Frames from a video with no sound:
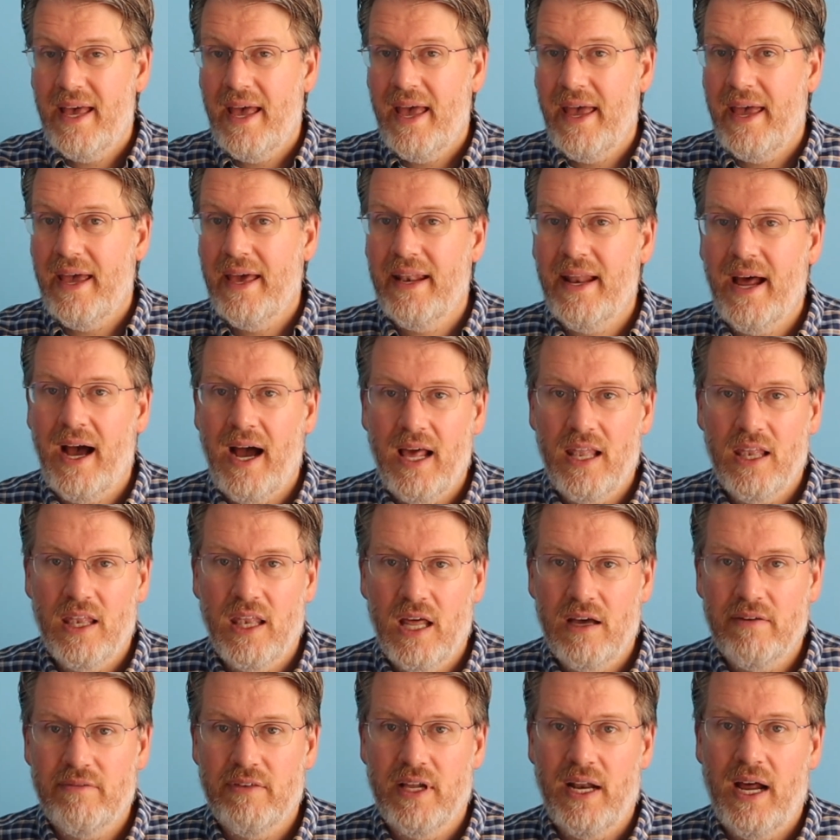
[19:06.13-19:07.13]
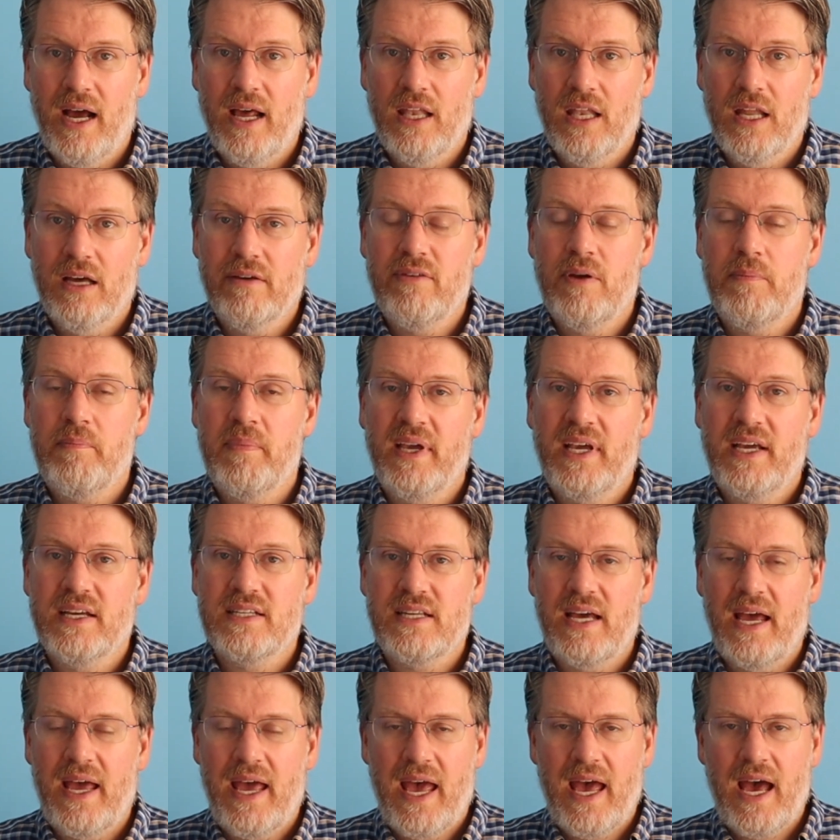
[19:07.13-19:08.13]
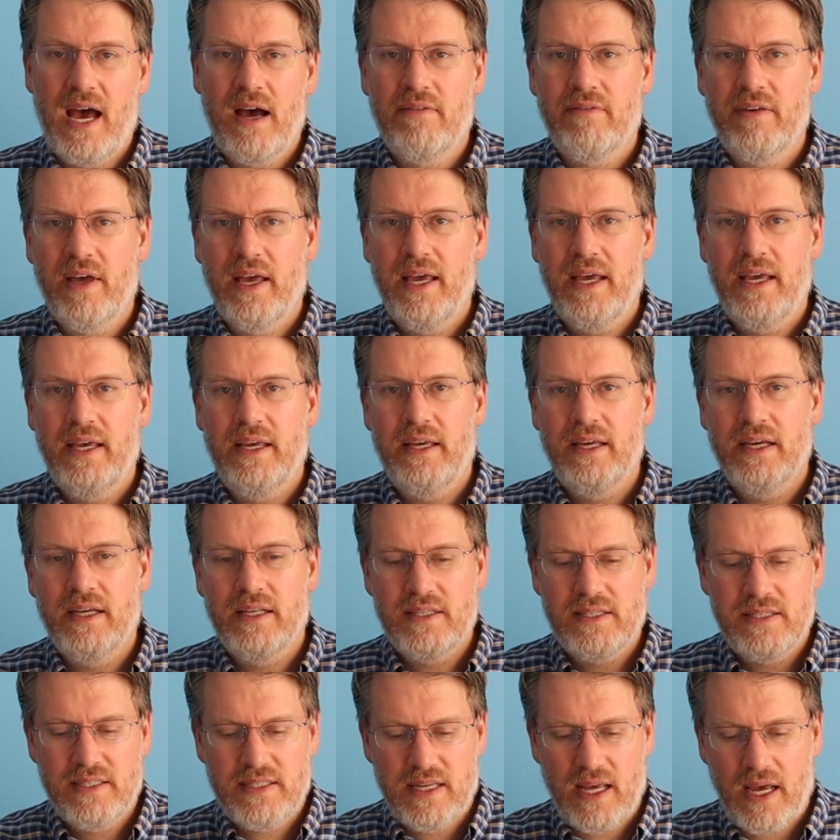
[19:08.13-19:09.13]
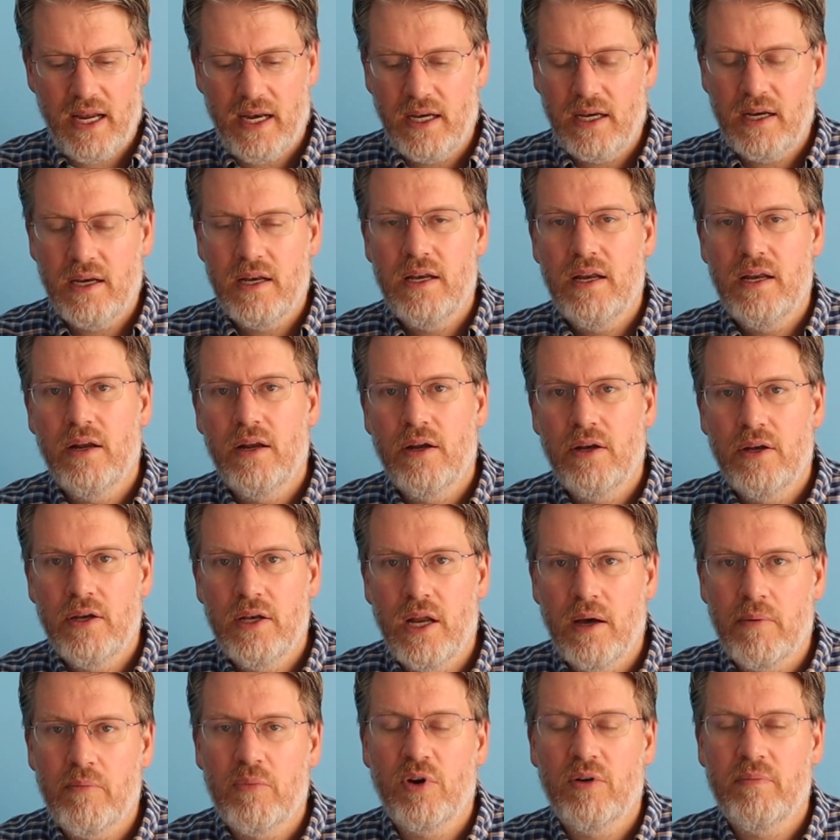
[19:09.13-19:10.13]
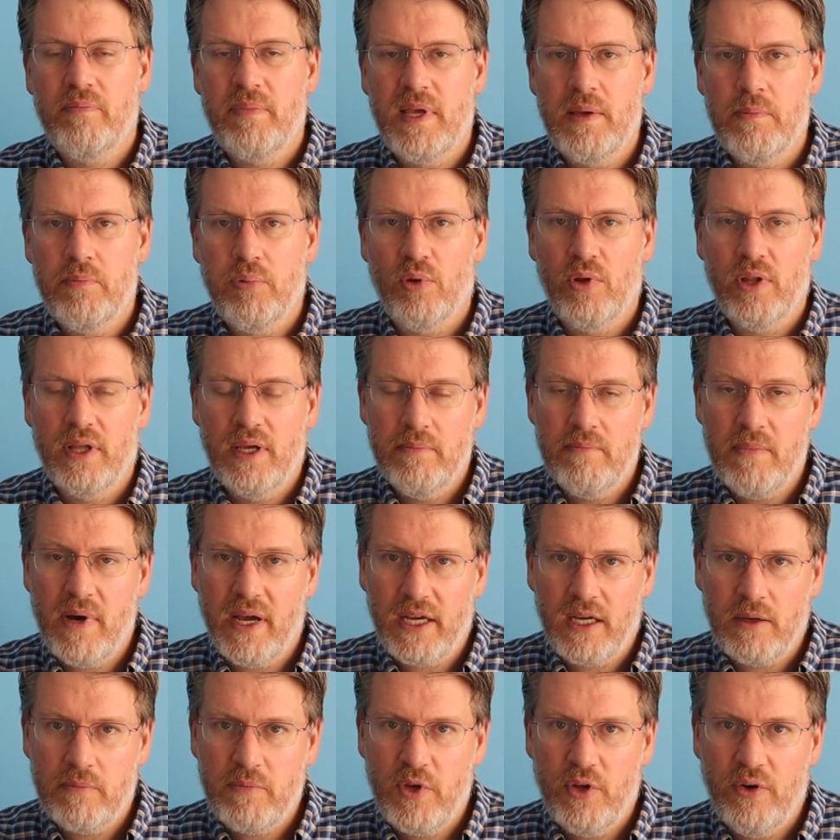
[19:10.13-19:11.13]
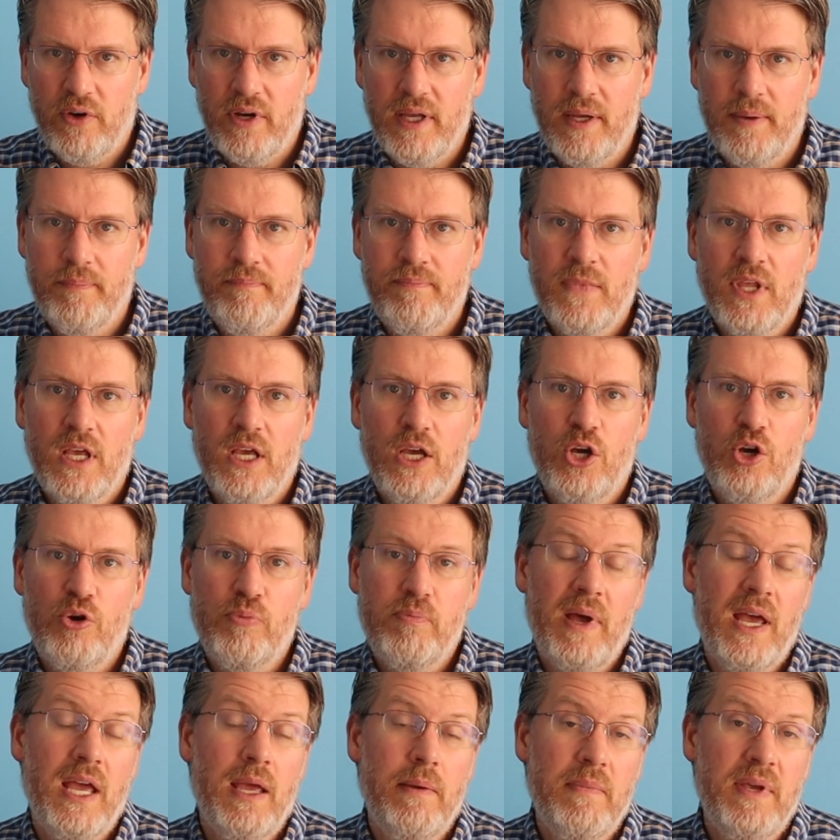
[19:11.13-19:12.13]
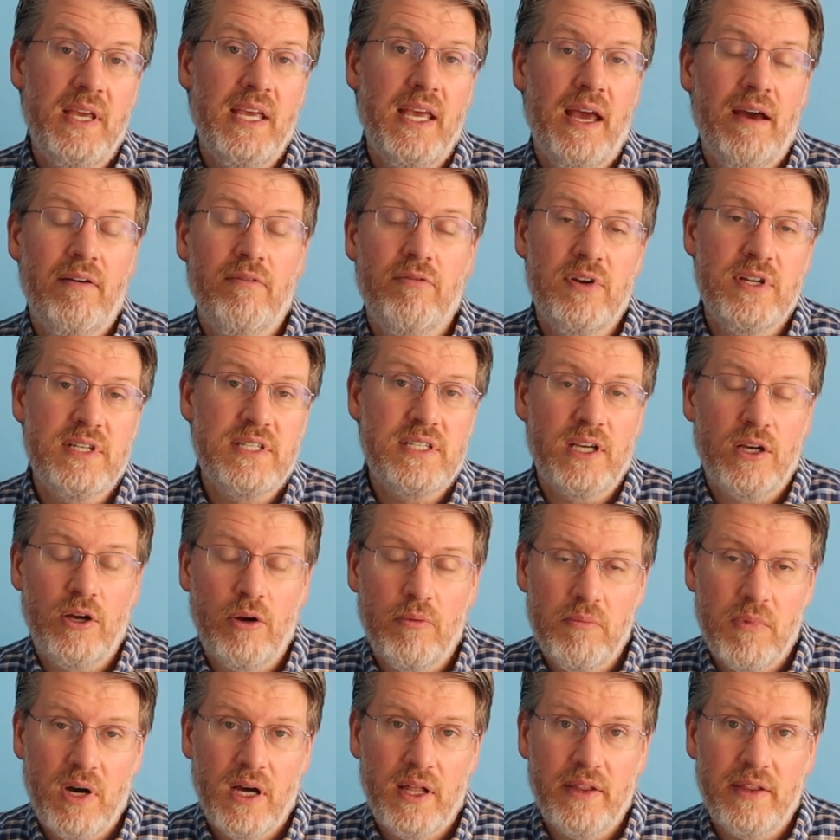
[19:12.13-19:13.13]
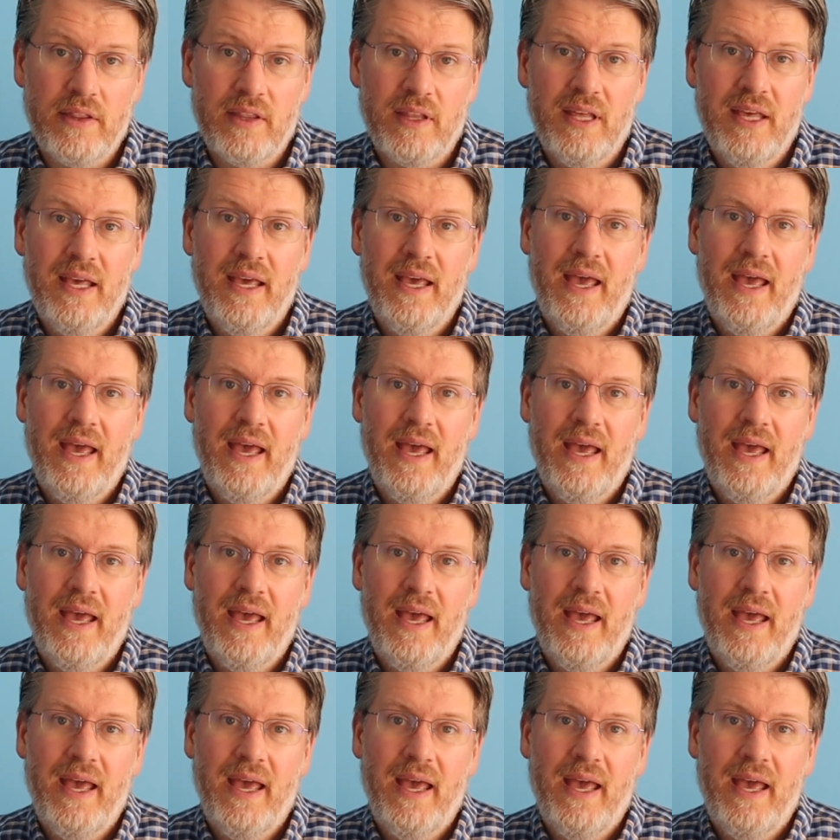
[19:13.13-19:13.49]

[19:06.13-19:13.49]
And I love it. I love it because I have a set number of people in my community who pay me every single month,